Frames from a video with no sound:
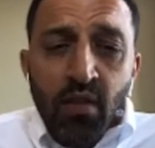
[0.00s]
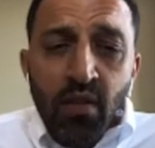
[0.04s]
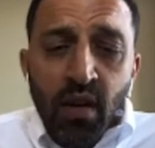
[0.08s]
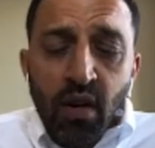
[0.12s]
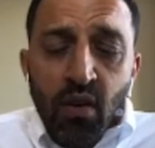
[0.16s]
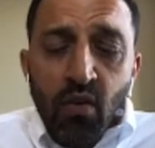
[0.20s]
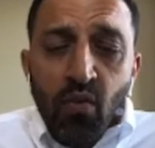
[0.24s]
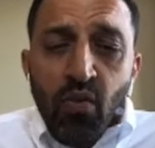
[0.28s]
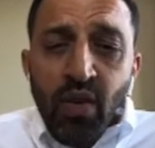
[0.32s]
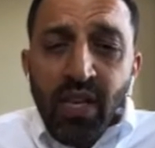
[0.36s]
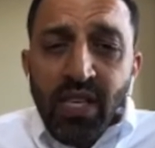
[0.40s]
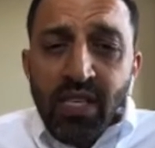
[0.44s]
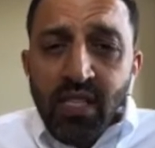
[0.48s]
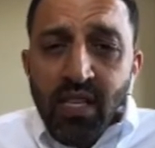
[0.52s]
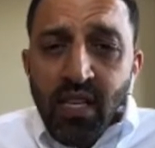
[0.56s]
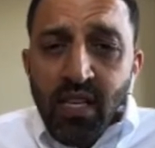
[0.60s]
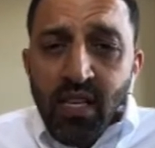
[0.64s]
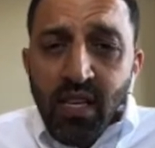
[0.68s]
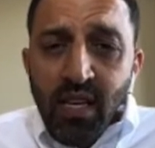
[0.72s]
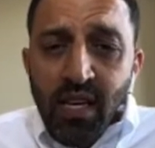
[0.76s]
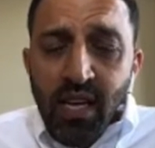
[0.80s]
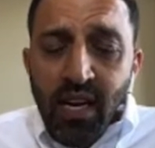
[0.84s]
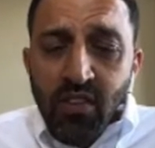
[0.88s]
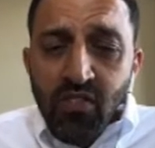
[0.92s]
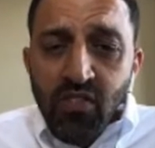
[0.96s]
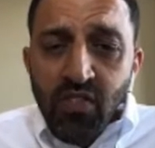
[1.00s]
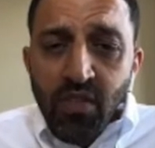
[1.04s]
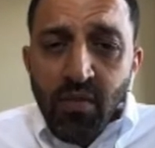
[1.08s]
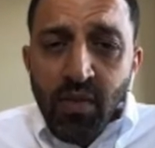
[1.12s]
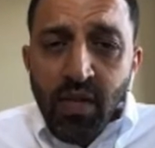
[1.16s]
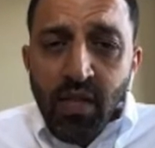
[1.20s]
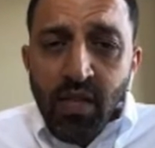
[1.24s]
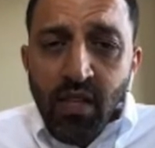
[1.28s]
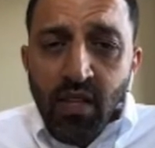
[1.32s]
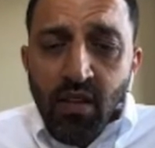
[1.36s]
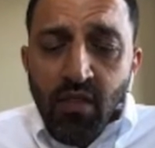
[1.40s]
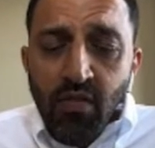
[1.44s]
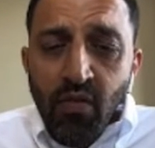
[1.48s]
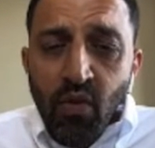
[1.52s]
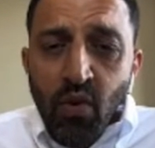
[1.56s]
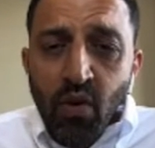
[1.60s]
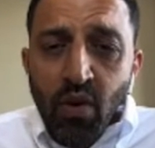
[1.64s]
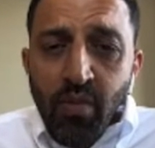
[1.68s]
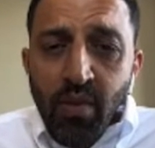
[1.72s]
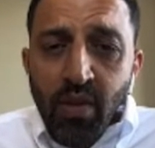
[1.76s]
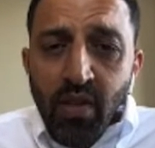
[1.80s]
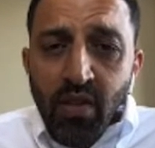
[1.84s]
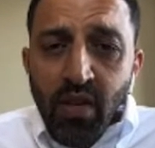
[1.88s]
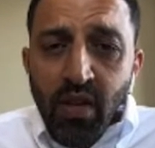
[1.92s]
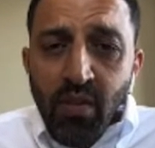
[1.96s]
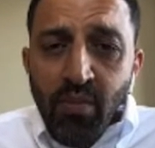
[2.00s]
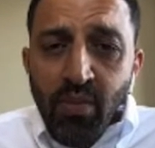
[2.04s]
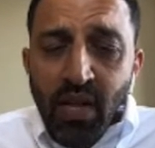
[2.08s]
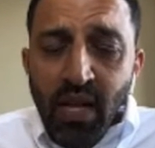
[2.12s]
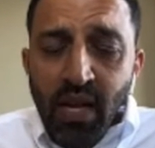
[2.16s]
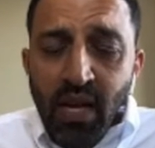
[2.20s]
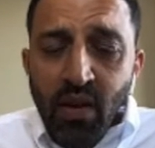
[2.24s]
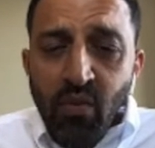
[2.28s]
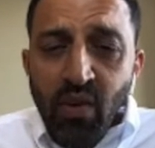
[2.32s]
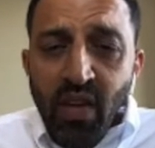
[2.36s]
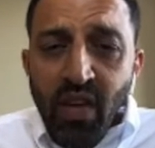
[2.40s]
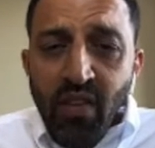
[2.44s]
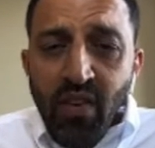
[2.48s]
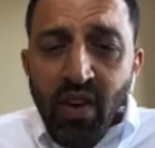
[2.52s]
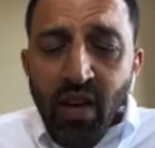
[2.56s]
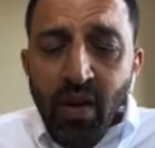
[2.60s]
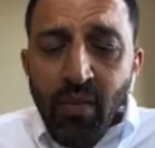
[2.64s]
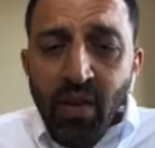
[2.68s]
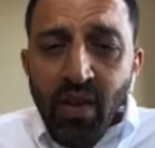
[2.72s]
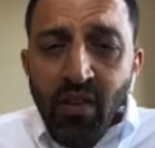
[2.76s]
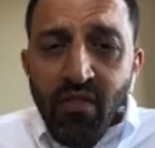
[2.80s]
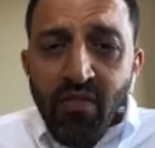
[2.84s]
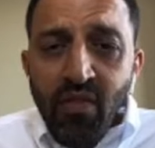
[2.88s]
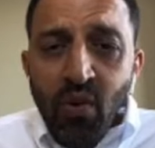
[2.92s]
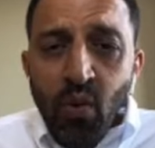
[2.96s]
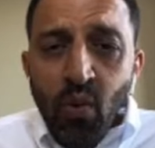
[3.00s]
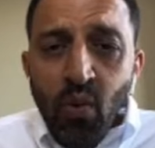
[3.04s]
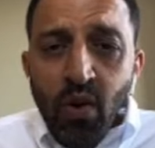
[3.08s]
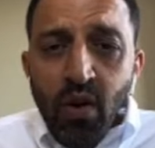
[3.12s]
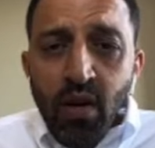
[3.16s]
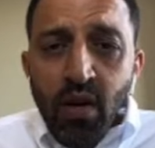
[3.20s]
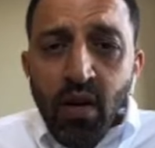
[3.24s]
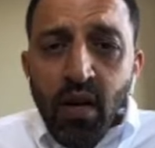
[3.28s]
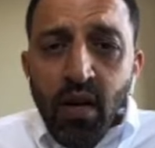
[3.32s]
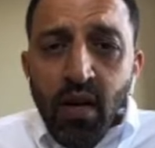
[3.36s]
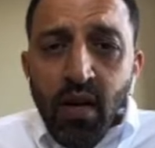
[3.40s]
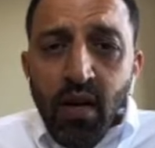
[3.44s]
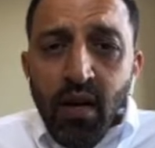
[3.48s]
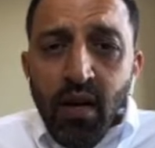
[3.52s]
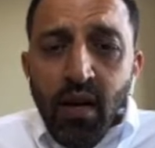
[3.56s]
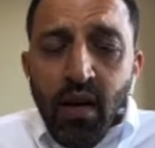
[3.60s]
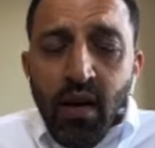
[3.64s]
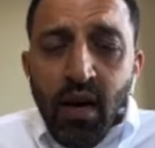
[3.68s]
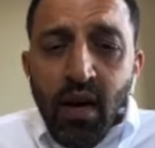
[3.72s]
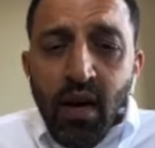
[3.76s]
The recent announcement, the affordability plan we have coming forward